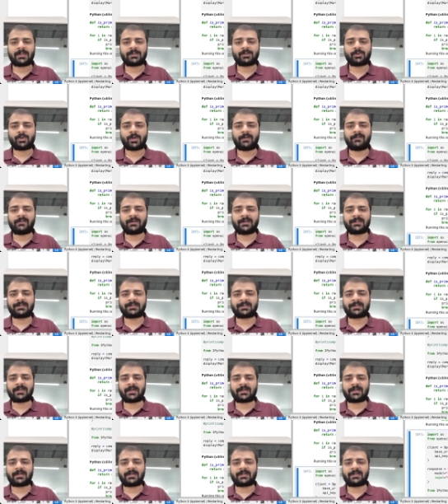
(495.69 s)
So I've
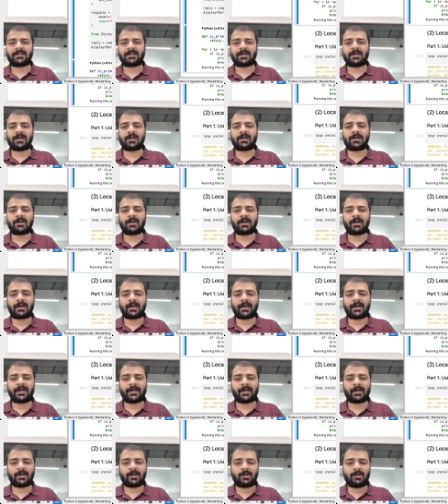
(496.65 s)
restarted the kernel
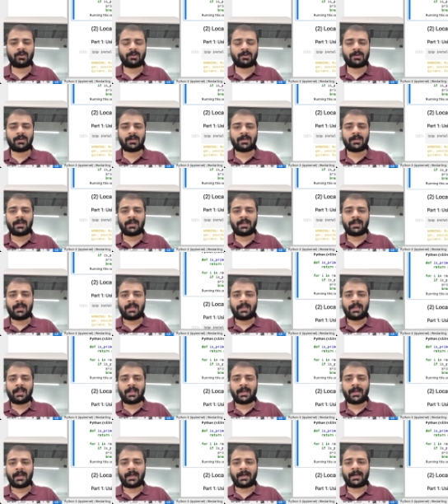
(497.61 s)
right now.
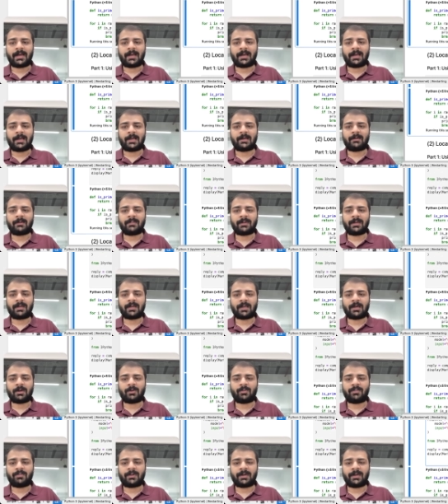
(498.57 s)
And let me
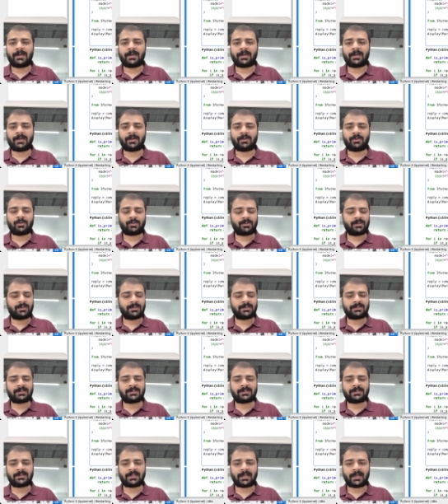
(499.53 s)
now print out
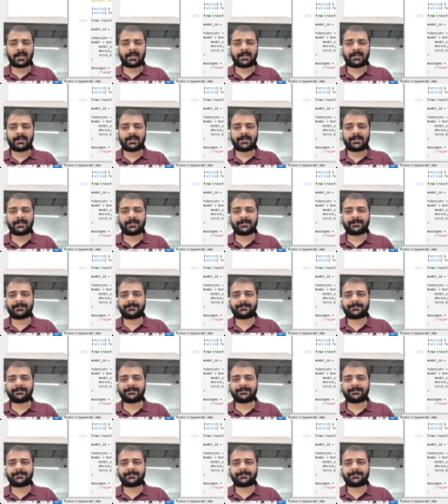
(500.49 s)
this second.